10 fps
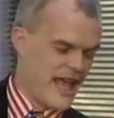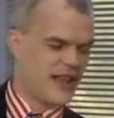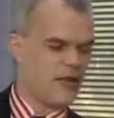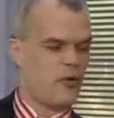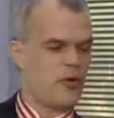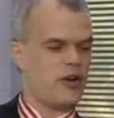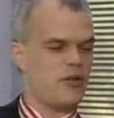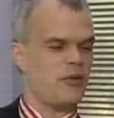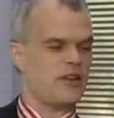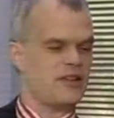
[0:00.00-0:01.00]
And the point of
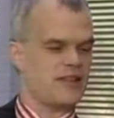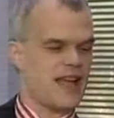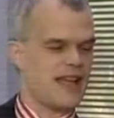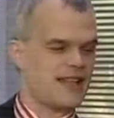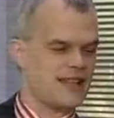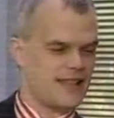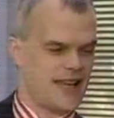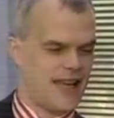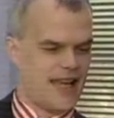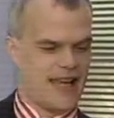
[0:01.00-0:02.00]
the book is not to
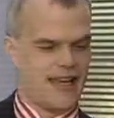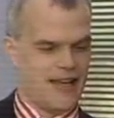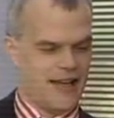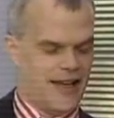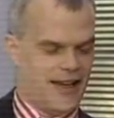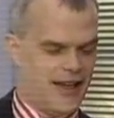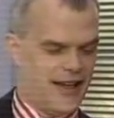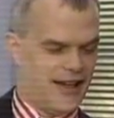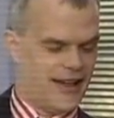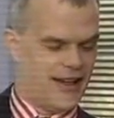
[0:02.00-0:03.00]
say,
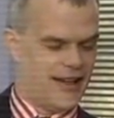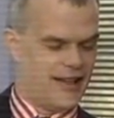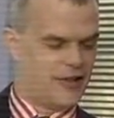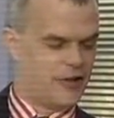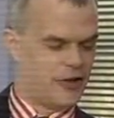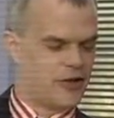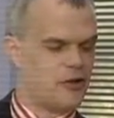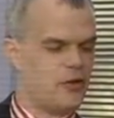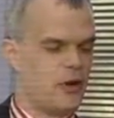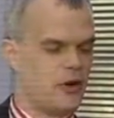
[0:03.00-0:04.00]
to look
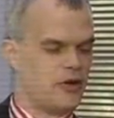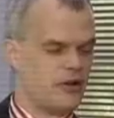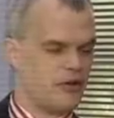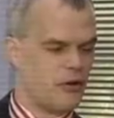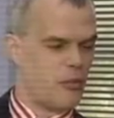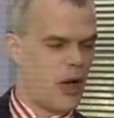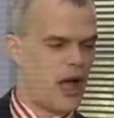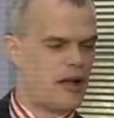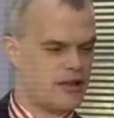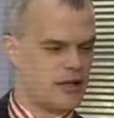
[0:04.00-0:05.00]
at 200-year-old
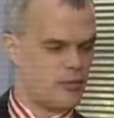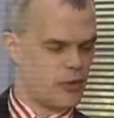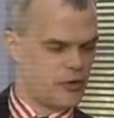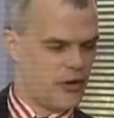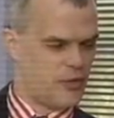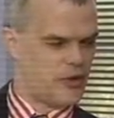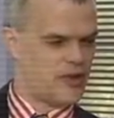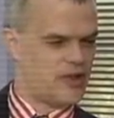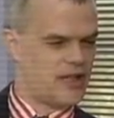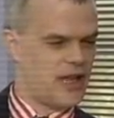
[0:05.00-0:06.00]
policy
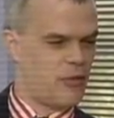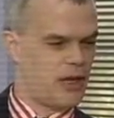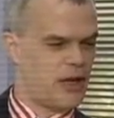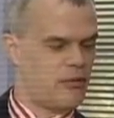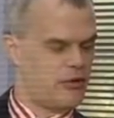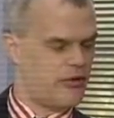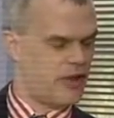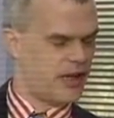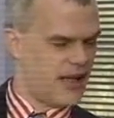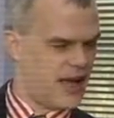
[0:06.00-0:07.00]
prescriptions and say what he would
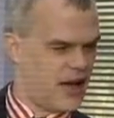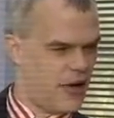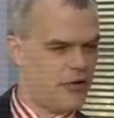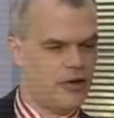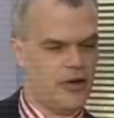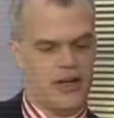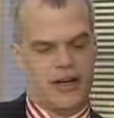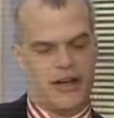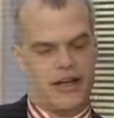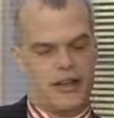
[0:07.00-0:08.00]
think now.
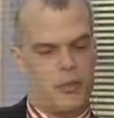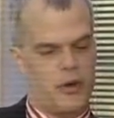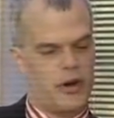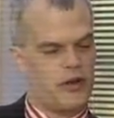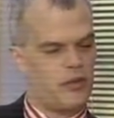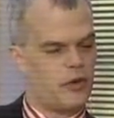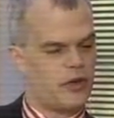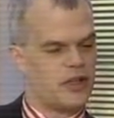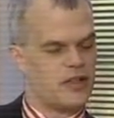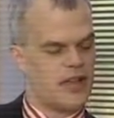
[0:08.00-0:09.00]
The point of the
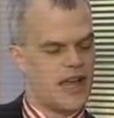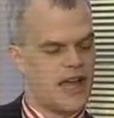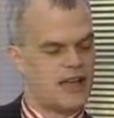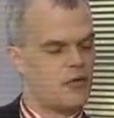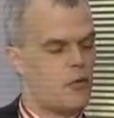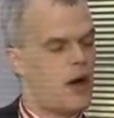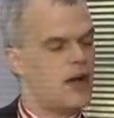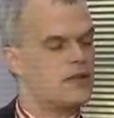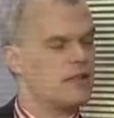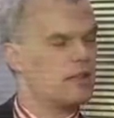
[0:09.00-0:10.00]
book is to ask,
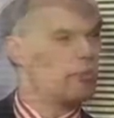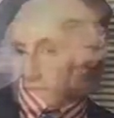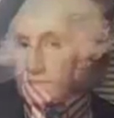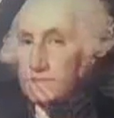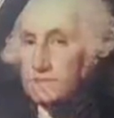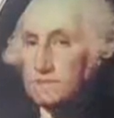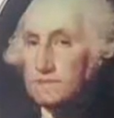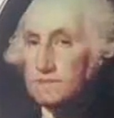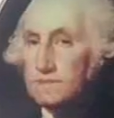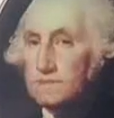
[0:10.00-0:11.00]
why is this man
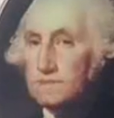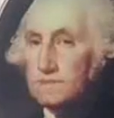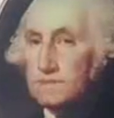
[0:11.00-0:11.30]
famous?